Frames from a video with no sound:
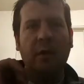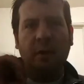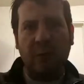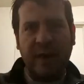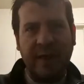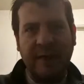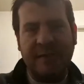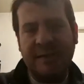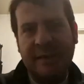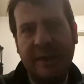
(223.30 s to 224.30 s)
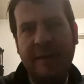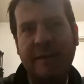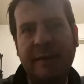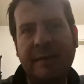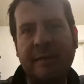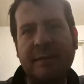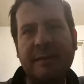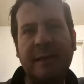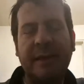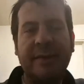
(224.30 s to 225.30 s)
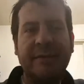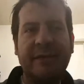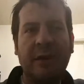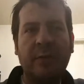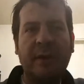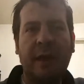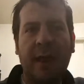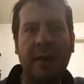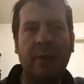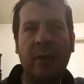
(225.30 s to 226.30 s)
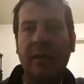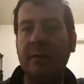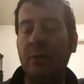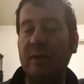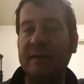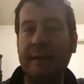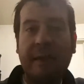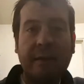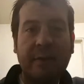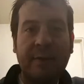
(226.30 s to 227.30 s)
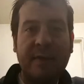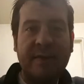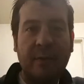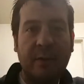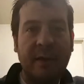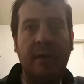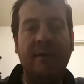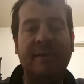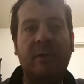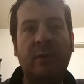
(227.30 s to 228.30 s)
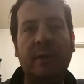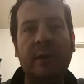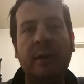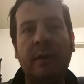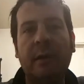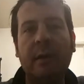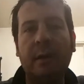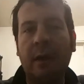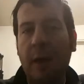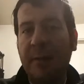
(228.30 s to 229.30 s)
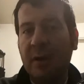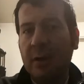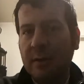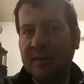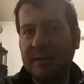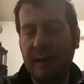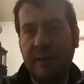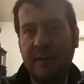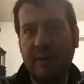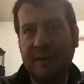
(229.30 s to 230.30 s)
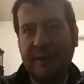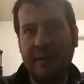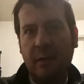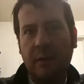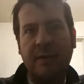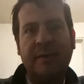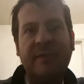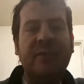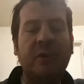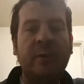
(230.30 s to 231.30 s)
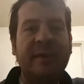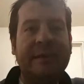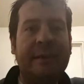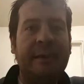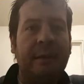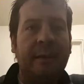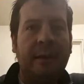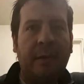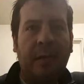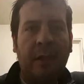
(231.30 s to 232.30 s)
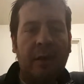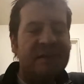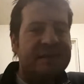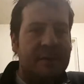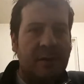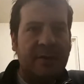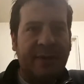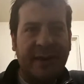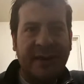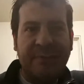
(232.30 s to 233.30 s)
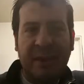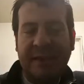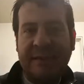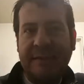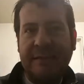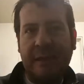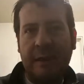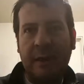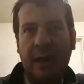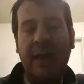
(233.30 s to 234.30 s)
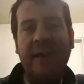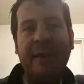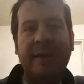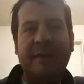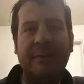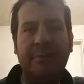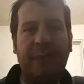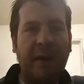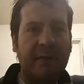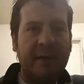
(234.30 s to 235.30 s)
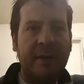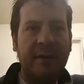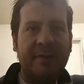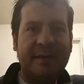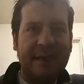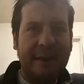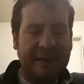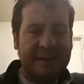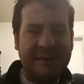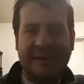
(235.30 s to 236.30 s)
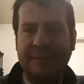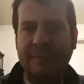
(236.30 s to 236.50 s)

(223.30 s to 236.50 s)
Greetings and salutations, ladies and gentlemen, and welcome once again to the Storyteller's Corner. I'm your host, Joshua T. Calkins Truergy, also known in various places online as Byron of Sidious.